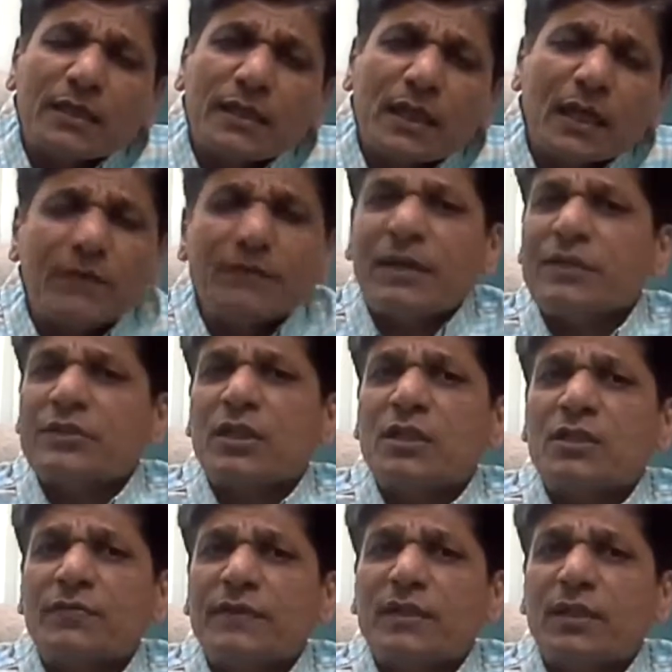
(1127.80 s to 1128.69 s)

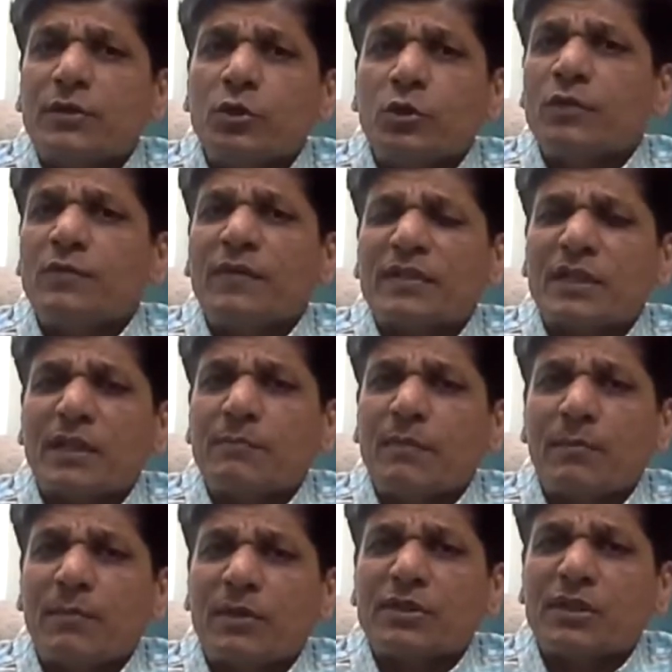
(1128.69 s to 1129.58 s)
conventions with a universal
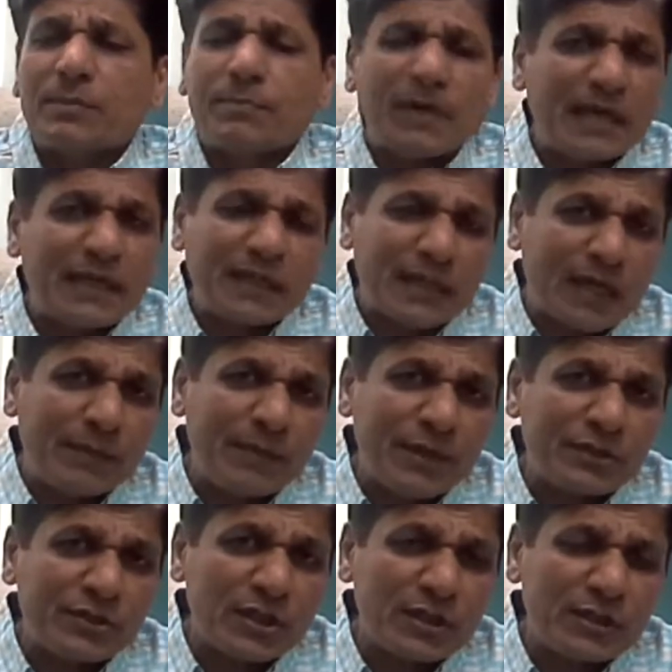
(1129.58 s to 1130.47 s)
membership, like
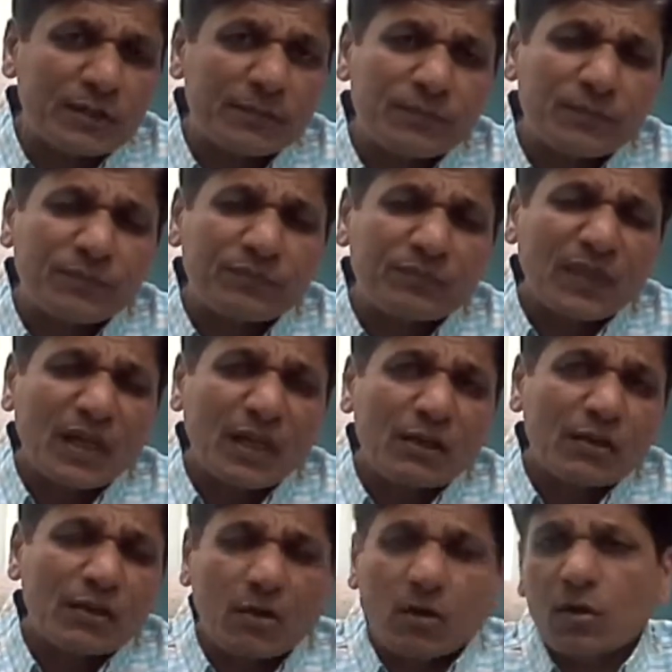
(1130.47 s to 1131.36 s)
climate change,
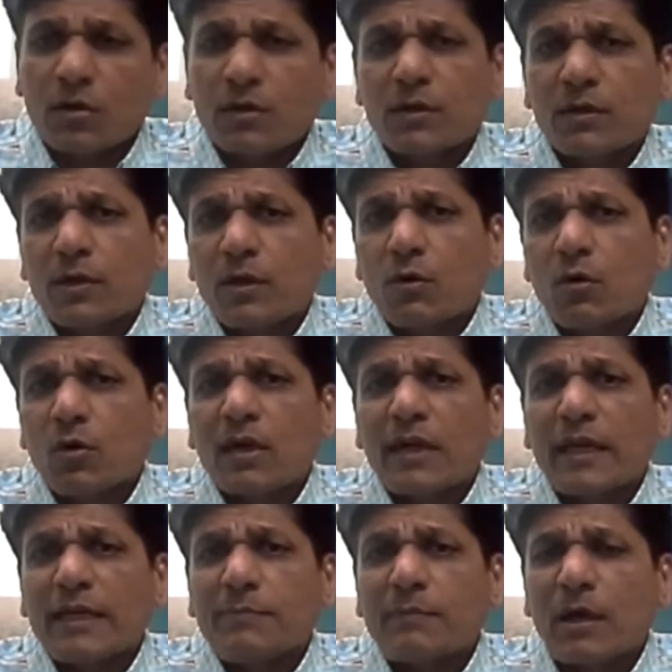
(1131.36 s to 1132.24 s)
or
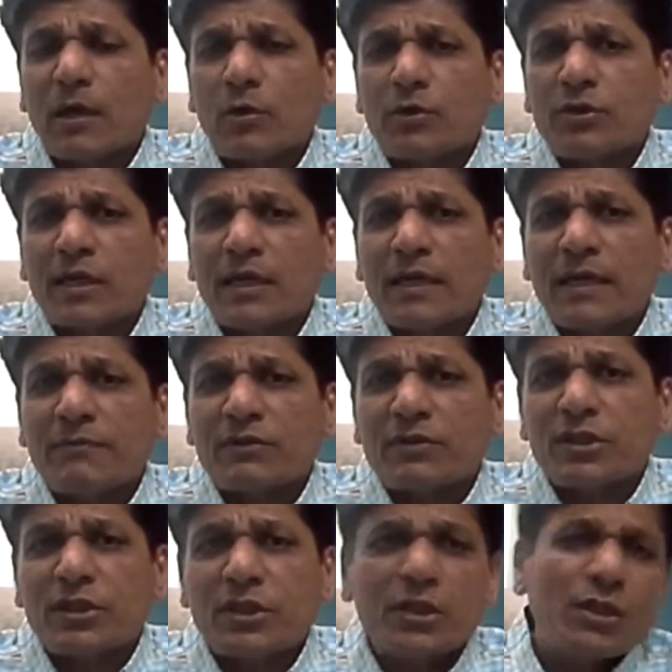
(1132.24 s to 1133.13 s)
like biological
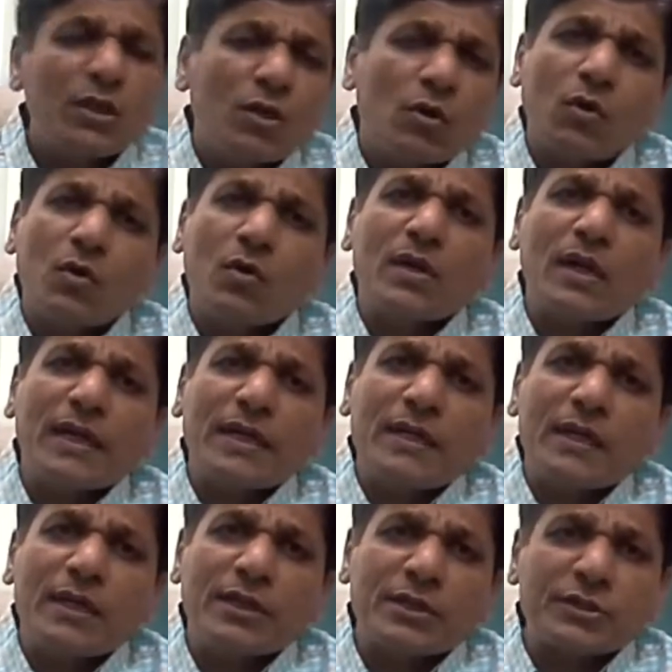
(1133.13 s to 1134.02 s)
diversity, or
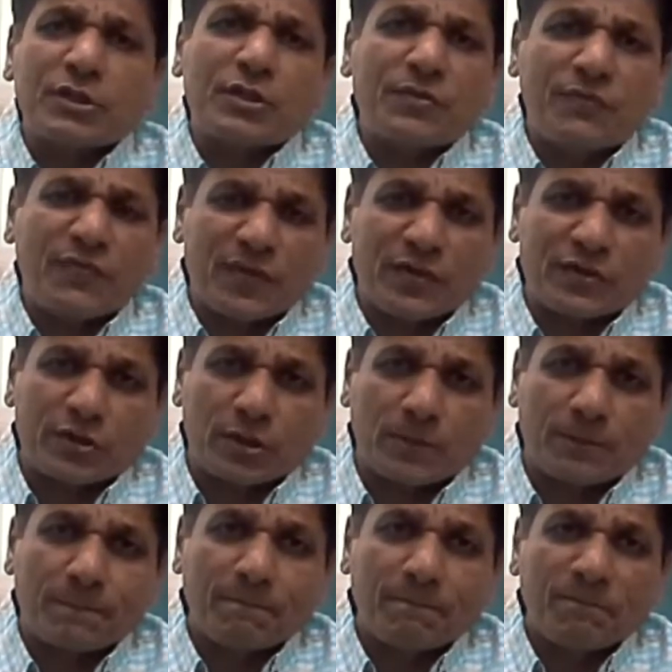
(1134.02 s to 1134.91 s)
like desertification.
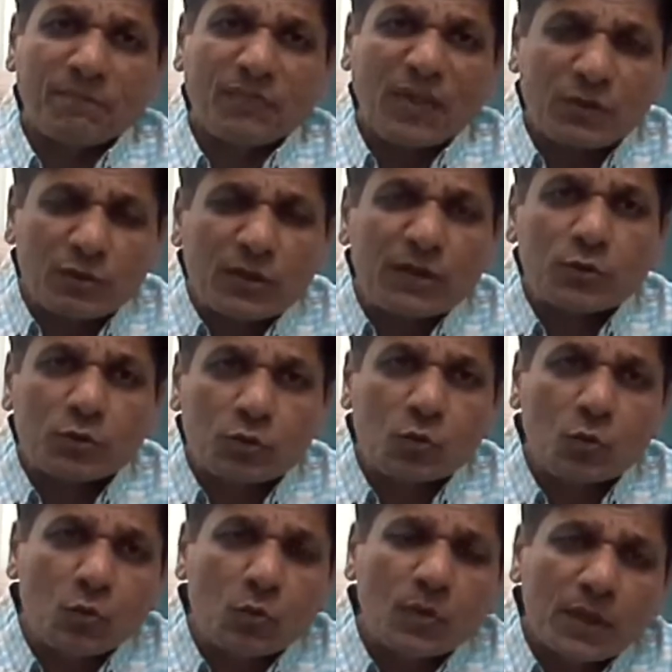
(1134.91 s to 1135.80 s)
These are the
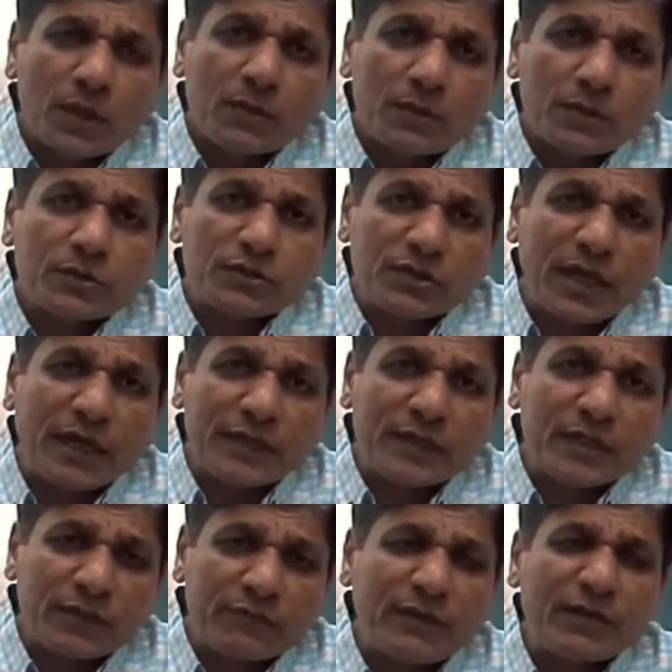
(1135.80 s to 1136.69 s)
two giant
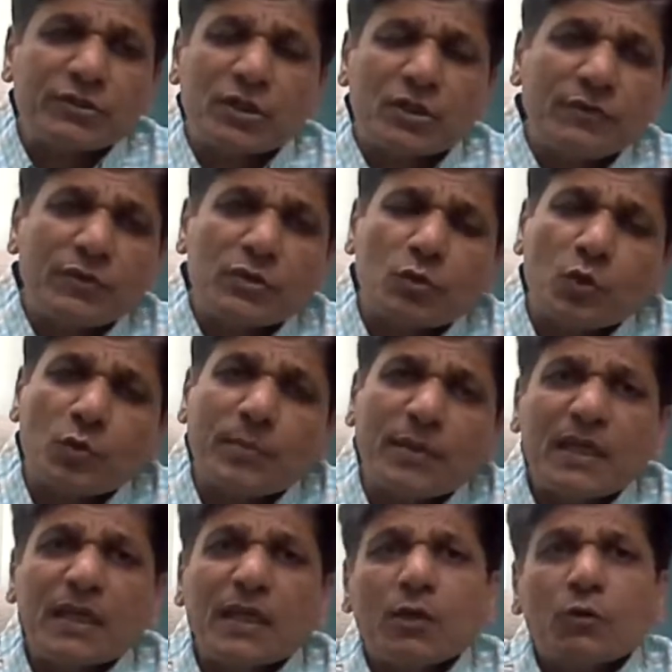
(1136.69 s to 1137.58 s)
convention which could
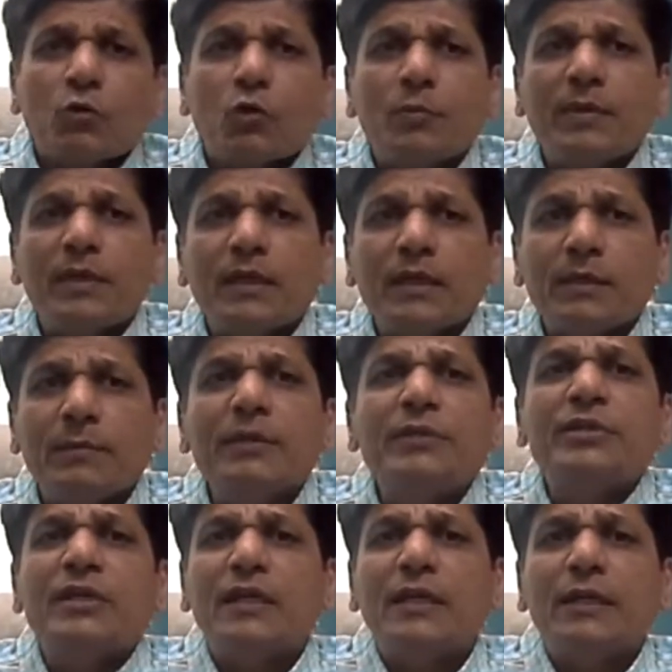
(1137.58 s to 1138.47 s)
be
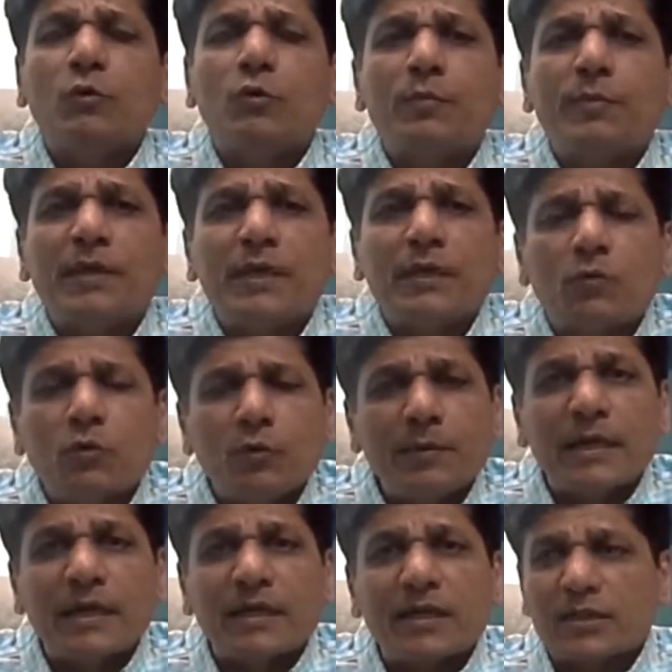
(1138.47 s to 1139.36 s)
immediately
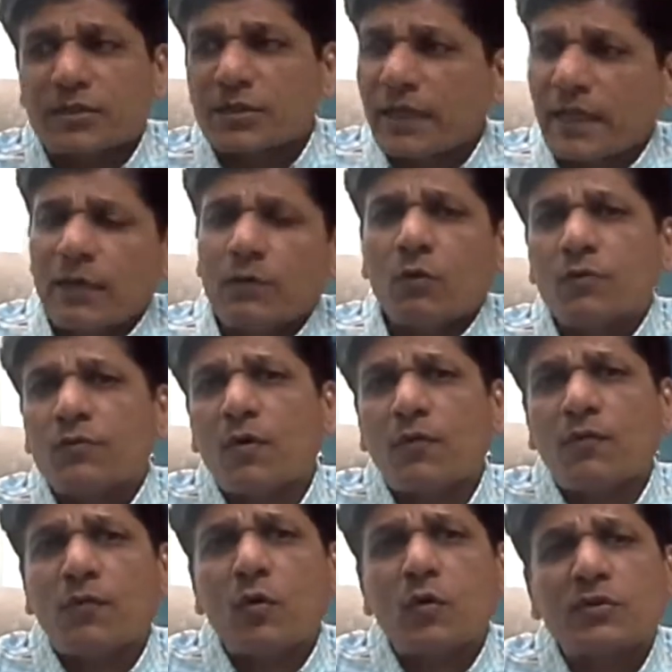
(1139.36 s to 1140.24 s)
interested. And
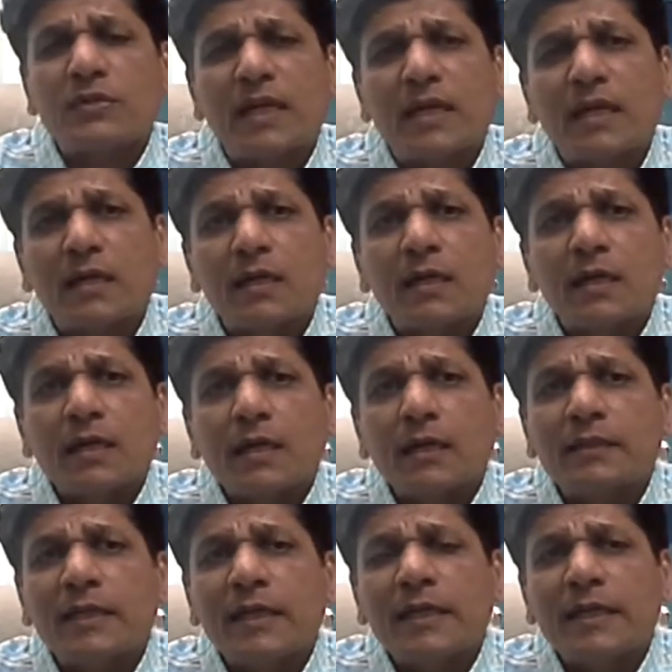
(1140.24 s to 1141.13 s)
of course there are
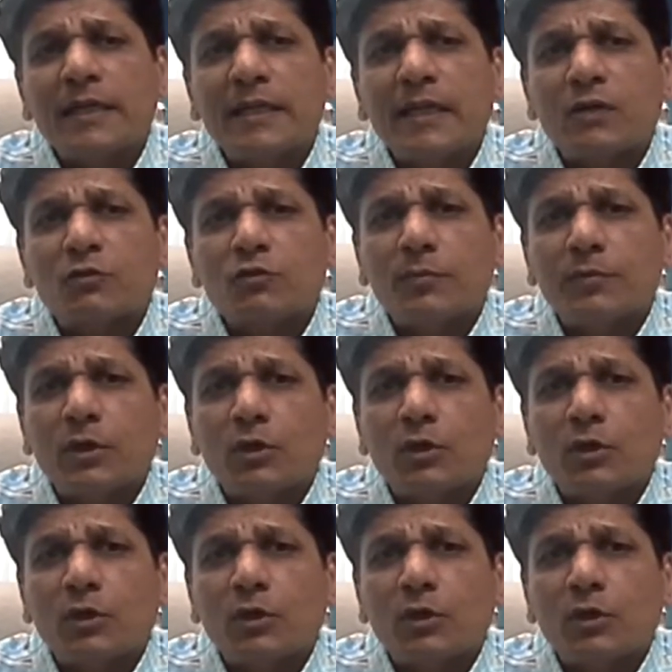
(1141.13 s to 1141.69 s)
other areas of the